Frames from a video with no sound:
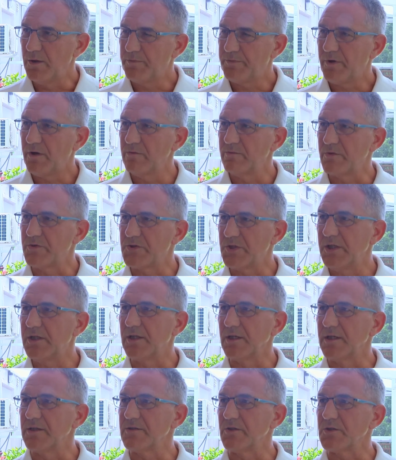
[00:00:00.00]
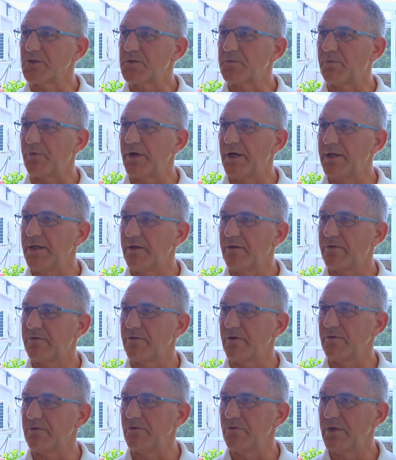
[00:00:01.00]
the problem with Zika is it's spreading
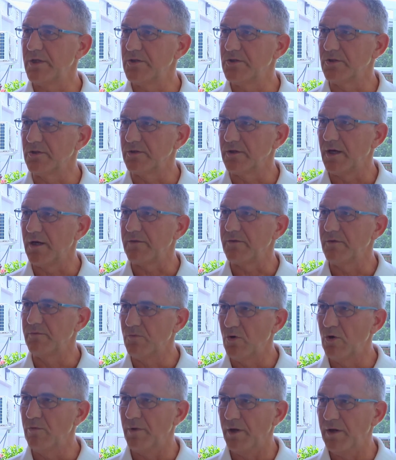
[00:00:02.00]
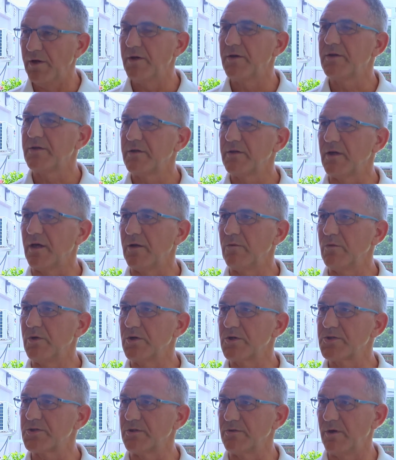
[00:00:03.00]
throughout the region at the moment, and we
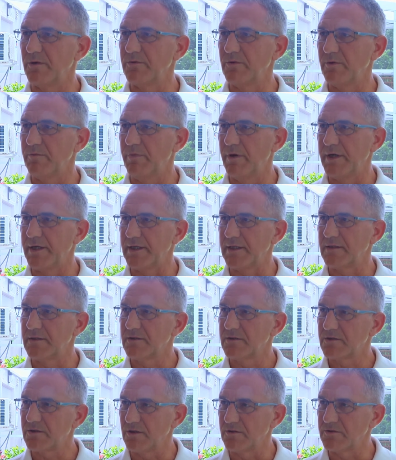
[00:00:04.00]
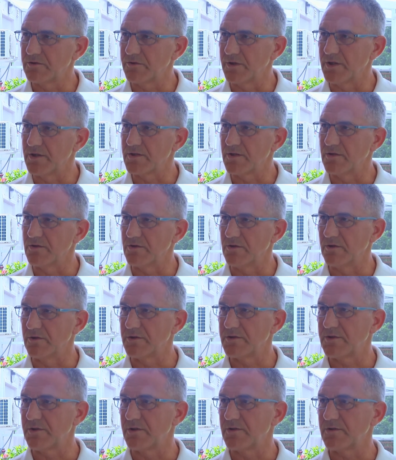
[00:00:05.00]
are surrounded by countries and
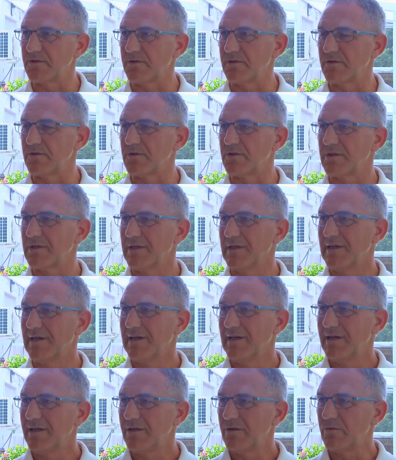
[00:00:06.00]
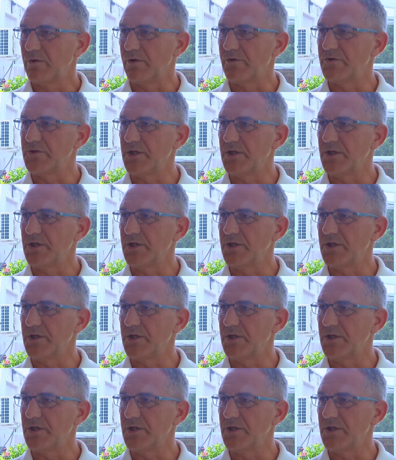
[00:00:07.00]
jurisdictions with